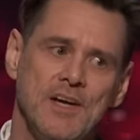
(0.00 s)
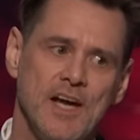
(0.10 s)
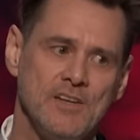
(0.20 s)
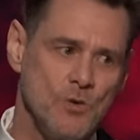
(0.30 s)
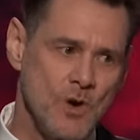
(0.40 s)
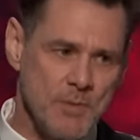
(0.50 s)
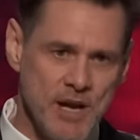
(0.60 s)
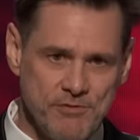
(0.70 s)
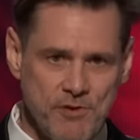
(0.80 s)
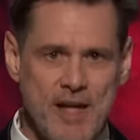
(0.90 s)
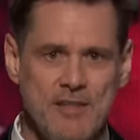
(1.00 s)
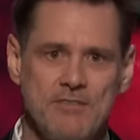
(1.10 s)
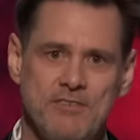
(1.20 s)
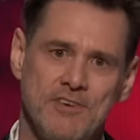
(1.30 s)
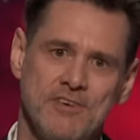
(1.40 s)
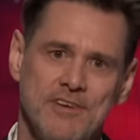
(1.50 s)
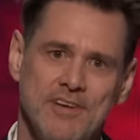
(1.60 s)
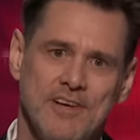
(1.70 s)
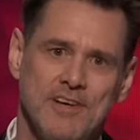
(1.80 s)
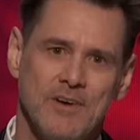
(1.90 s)
And to one of my friends,
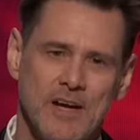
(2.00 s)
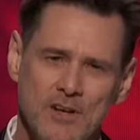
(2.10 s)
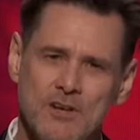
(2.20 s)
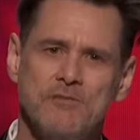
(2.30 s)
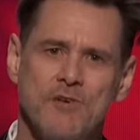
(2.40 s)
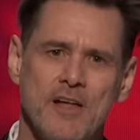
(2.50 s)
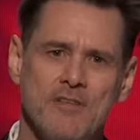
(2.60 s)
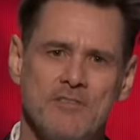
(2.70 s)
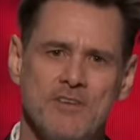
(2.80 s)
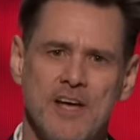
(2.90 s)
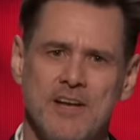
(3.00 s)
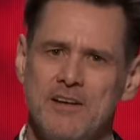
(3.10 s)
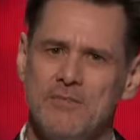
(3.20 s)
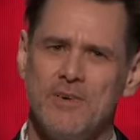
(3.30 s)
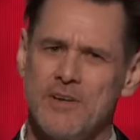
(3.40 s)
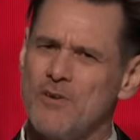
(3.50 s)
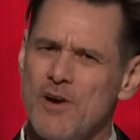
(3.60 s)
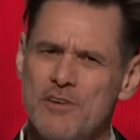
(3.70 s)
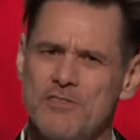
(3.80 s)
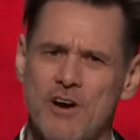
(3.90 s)
my good friends, and one of the
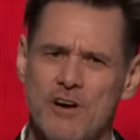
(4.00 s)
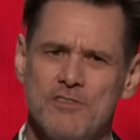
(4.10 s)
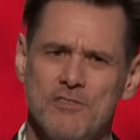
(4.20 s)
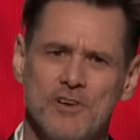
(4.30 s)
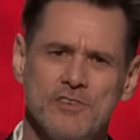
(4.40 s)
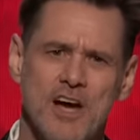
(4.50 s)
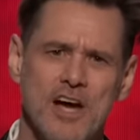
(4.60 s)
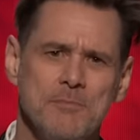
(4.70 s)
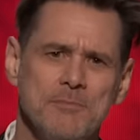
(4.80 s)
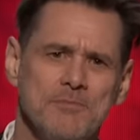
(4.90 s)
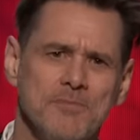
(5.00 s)
greatest artists of our time,